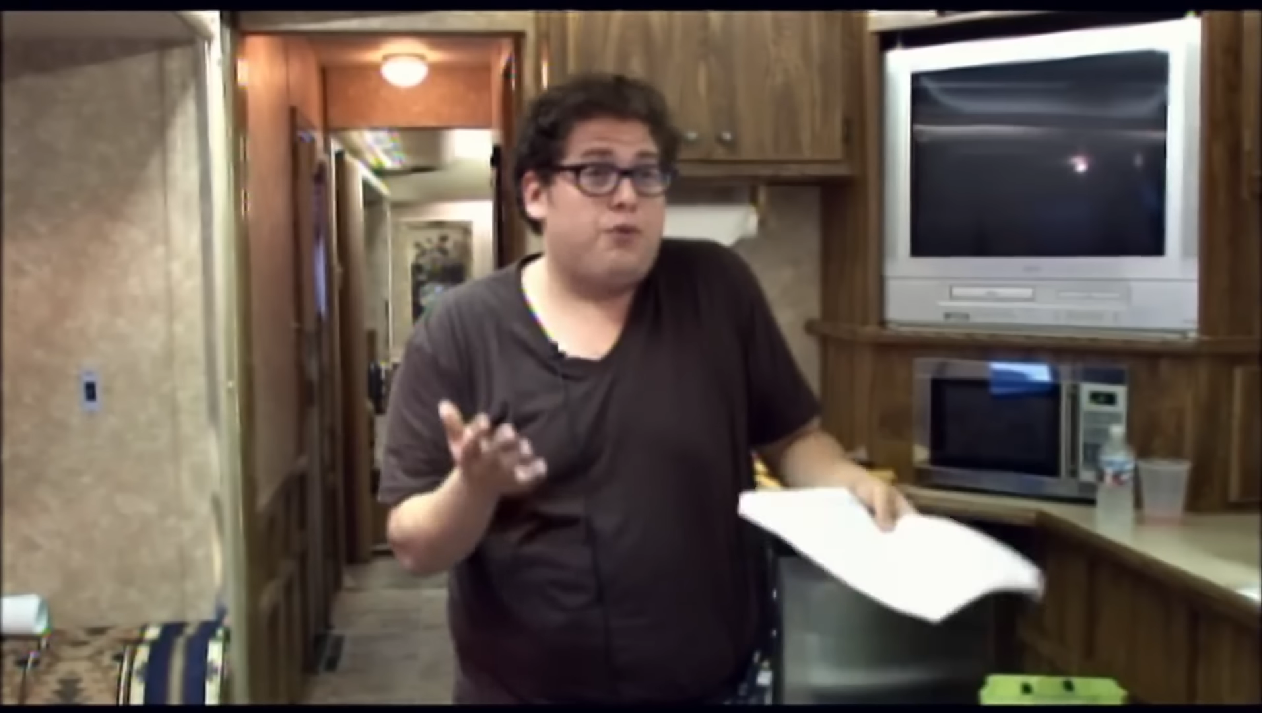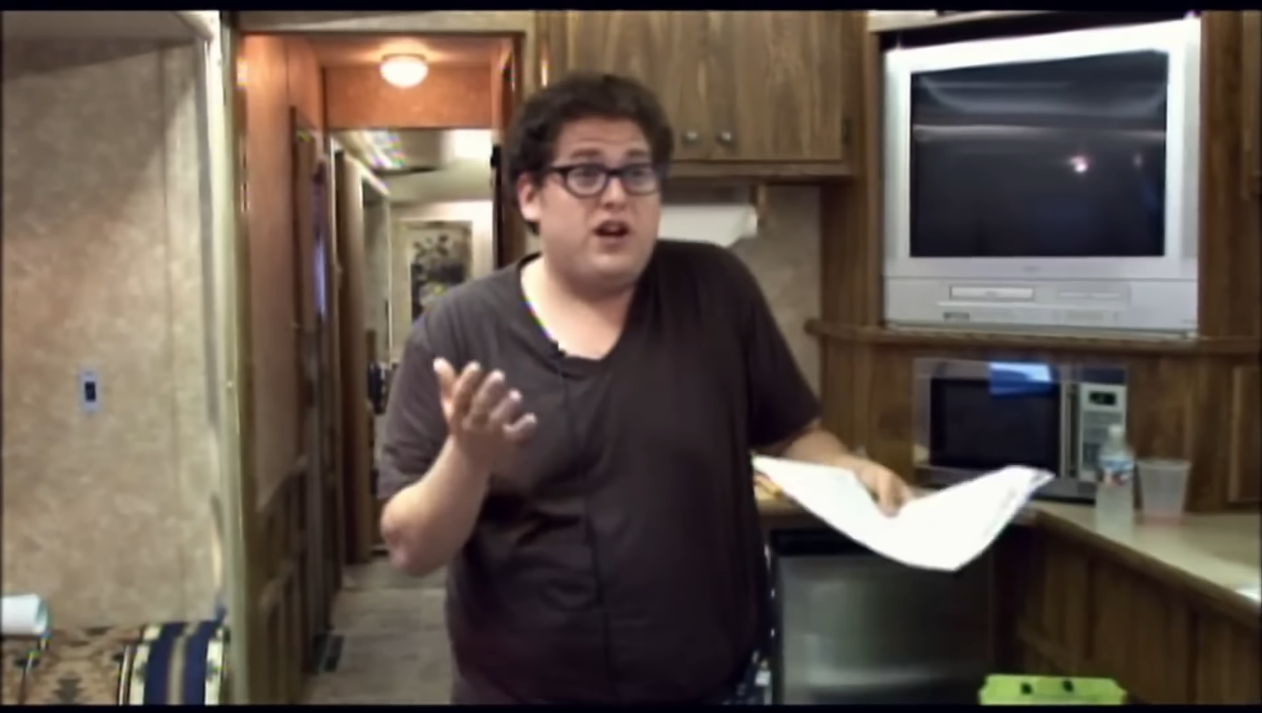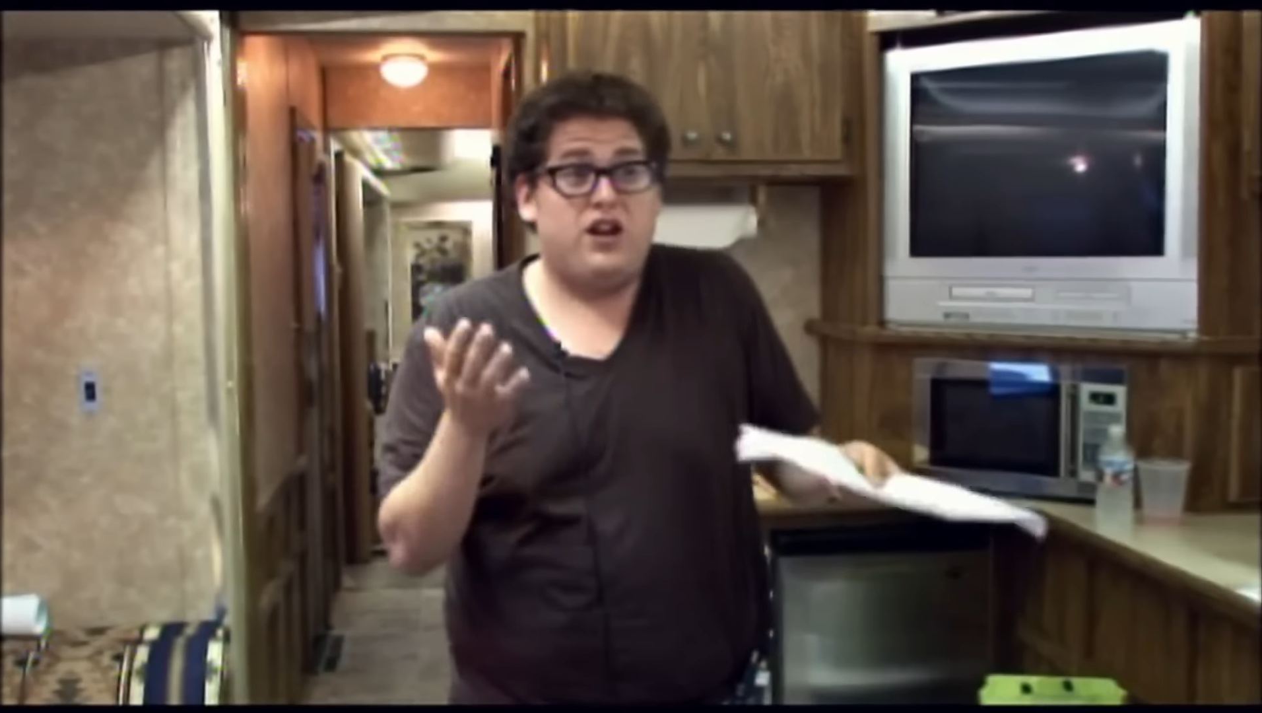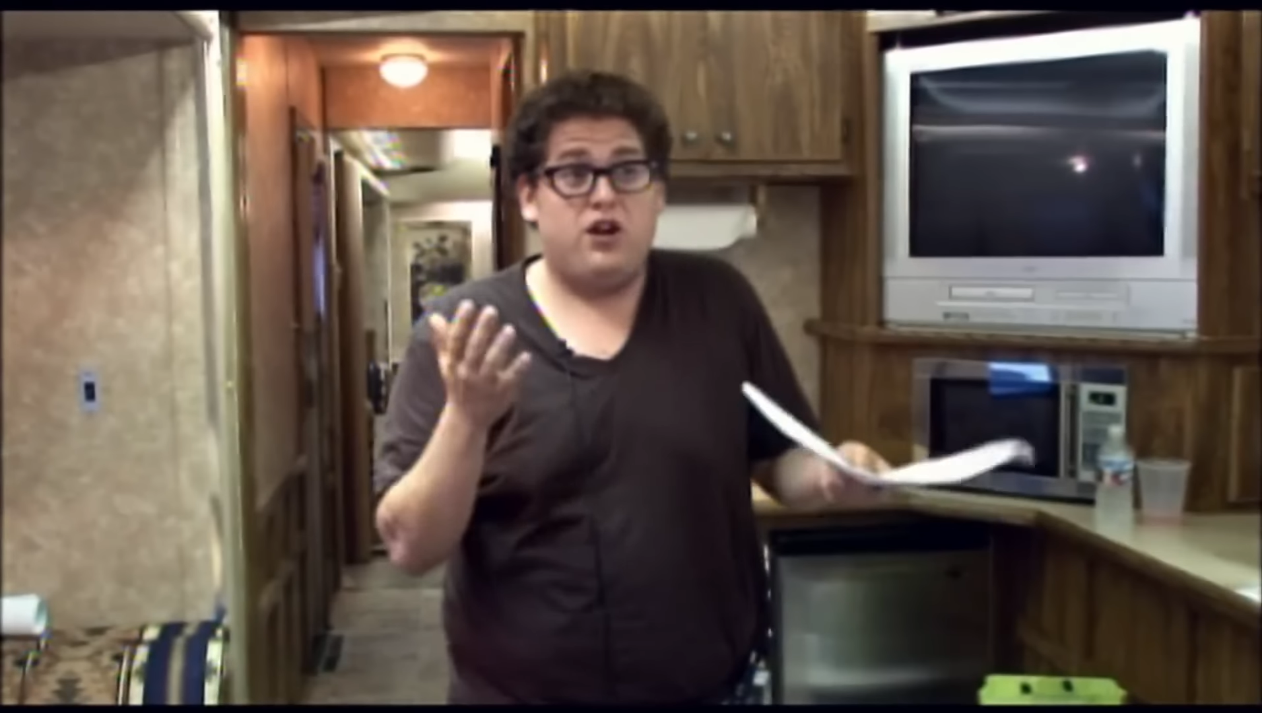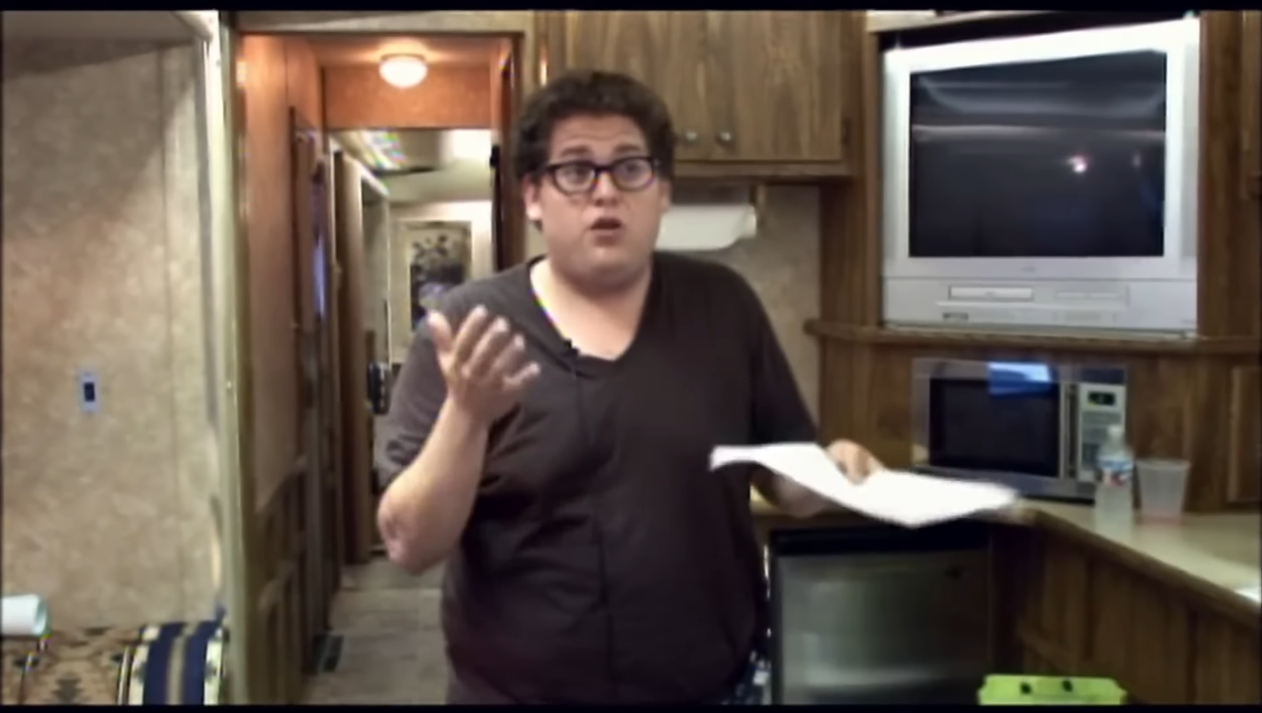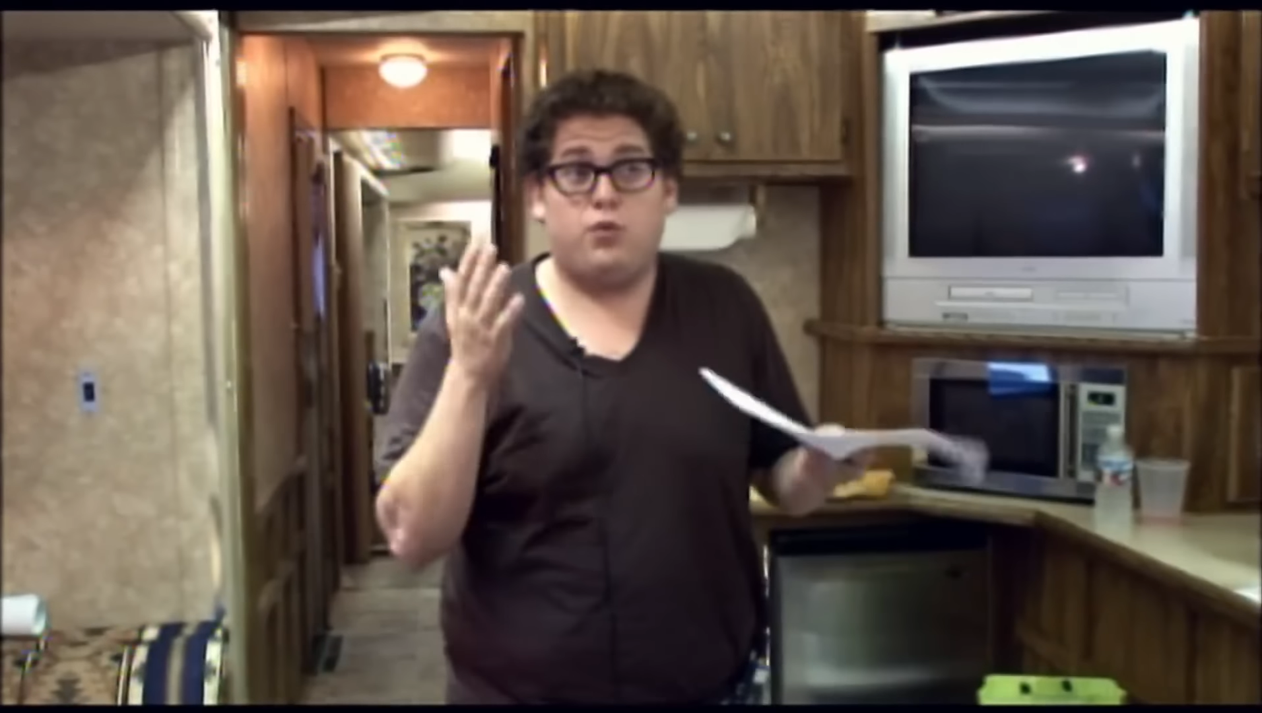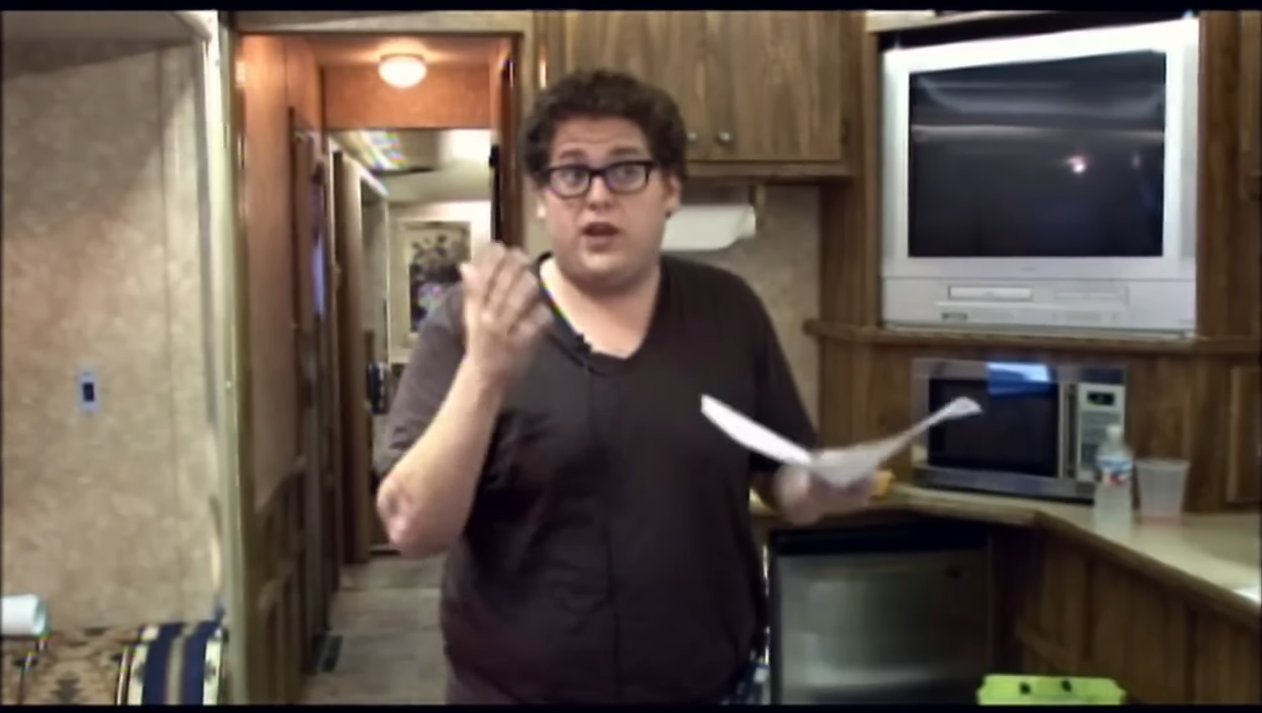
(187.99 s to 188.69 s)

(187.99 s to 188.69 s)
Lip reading: a pretty good